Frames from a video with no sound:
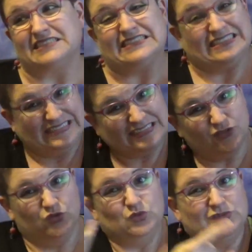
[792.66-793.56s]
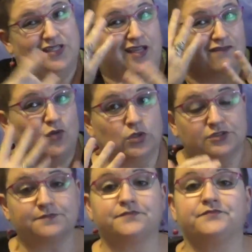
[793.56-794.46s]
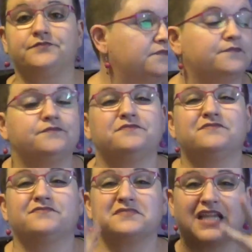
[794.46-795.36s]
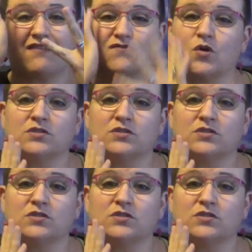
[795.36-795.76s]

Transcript: Years ago, and unfortunately still today,